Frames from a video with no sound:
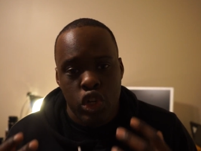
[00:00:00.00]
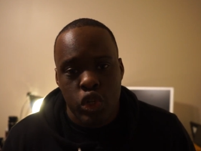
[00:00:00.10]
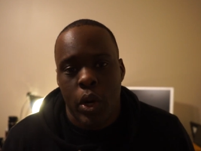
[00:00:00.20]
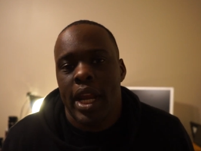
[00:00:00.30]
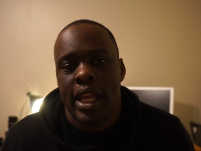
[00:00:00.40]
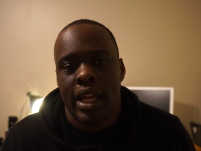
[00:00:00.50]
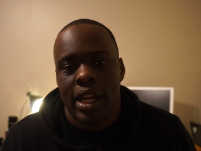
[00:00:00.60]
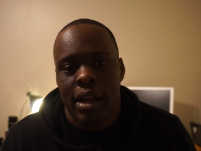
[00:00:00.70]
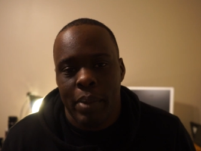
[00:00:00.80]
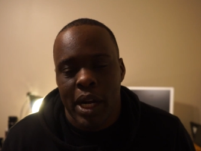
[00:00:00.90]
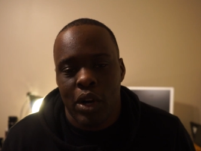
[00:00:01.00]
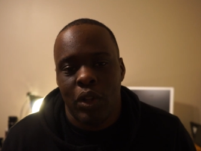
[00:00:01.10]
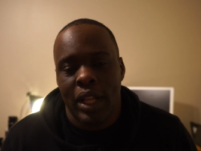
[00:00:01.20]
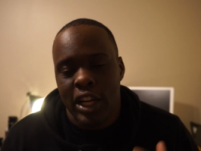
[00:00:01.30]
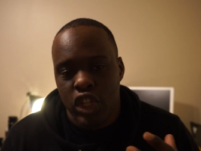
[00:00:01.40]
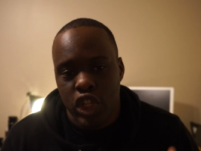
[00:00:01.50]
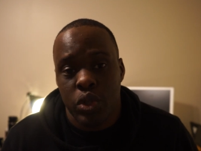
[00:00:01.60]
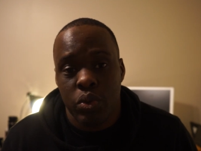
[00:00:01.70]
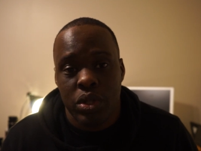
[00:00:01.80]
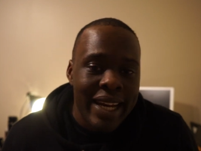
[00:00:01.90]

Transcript: training apparel and shoes.